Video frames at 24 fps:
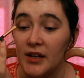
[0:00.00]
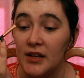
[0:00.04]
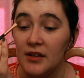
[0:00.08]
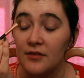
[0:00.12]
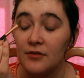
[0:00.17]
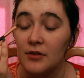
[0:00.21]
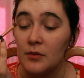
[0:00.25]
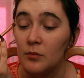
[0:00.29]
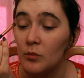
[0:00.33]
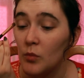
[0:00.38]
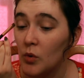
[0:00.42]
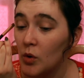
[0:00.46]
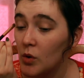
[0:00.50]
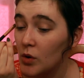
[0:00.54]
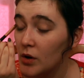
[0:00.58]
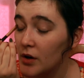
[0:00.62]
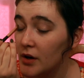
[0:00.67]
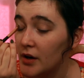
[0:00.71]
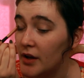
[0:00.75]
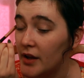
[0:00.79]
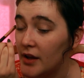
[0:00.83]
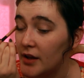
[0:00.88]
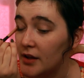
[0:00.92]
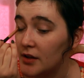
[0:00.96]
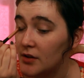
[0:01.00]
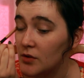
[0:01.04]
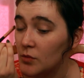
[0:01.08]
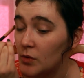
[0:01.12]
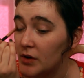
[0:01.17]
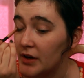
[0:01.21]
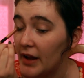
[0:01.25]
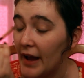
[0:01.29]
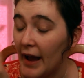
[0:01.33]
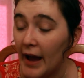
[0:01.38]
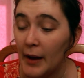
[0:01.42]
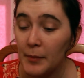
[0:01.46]
even more and
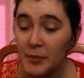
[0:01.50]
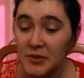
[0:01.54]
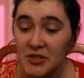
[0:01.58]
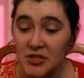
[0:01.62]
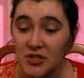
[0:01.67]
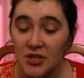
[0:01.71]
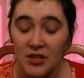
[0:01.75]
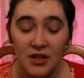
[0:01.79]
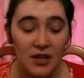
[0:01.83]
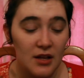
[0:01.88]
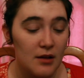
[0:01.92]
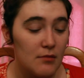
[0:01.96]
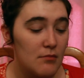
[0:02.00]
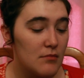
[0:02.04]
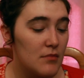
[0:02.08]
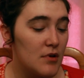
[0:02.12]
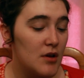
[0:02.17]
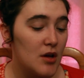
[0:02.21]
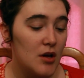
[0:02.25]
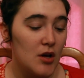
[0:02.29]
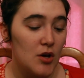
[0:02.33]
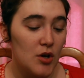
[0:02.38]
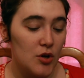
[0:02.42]
what happened to them,